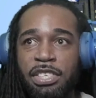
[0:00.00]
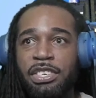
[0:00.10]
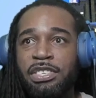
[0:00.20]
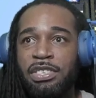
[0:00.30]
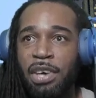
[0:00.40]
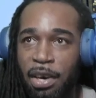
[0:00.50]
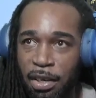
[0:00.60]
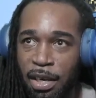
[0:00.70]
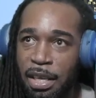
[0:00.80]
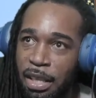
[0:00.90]
to dunk.
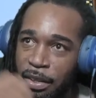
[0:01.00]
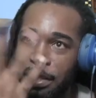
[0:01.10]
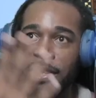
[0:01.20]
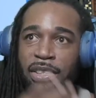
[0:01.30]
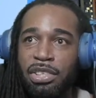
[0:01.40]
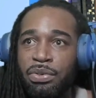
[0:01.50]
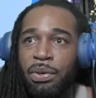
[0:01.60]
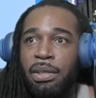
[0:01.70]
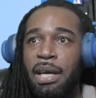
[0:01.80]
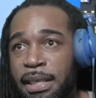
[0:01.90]
Now let's continue
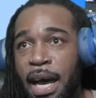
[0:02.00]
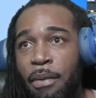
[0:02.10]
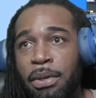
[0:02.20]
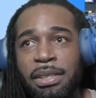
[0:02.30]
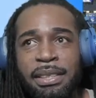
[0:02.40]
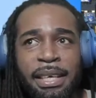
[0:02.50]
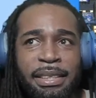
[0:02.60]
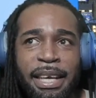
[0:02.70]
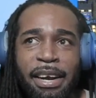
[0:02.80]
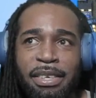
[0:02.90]
on. I wouldn't say
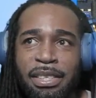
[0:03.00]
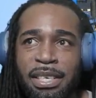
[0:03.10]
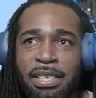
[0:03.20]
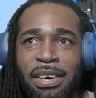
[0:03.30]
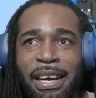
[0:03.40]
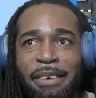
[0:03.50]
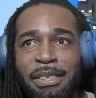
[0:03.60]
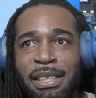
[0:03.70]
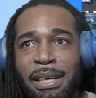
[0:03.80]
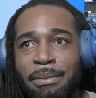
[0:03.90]
it's a guaranteed dunk every
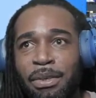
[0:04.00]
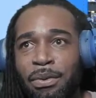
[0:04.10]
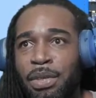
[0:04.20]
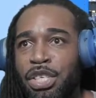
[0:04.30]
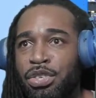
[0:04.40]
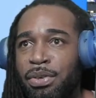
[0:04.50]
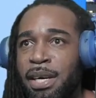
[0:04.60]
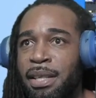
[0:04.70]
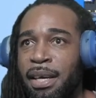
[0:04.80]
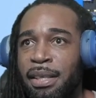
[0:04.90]
time though. We
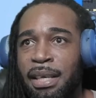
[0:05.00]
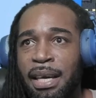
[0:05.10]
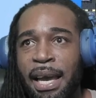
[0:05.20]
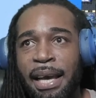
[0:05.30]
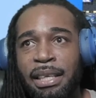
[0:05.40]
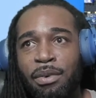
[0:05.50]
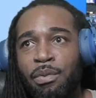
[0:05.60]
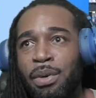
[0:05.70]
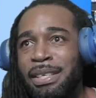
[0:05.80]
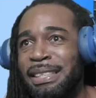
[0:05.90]
tried that and it
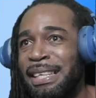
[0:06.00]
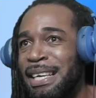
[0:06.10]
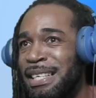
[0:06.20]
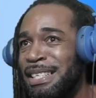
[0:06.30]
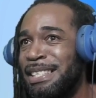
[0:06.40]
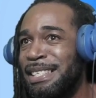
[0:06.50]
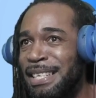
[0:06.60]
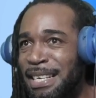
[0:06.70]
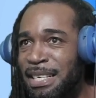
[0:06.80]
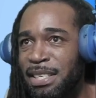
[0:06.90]
was either
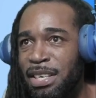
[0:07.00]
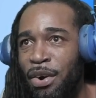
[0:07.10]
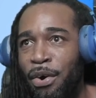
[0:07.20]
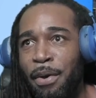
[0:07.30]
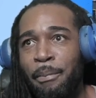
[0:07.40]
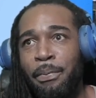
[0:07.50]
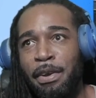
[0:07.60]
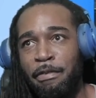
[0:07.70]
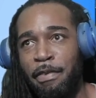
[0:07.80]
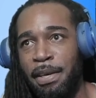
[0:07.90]
cheesy or a
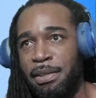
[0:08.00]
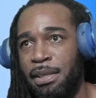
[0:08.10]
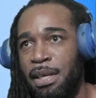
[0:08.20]
brick fest.